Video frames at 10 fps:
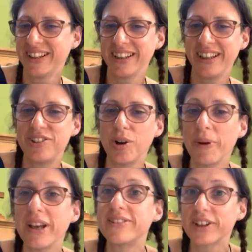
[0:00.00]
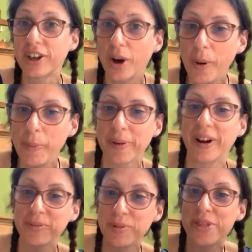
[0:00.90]
Their job is to
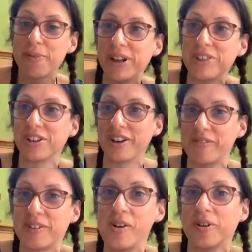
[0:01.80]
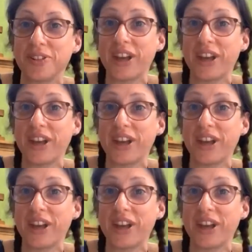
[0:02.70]
cooperate with the mission of God.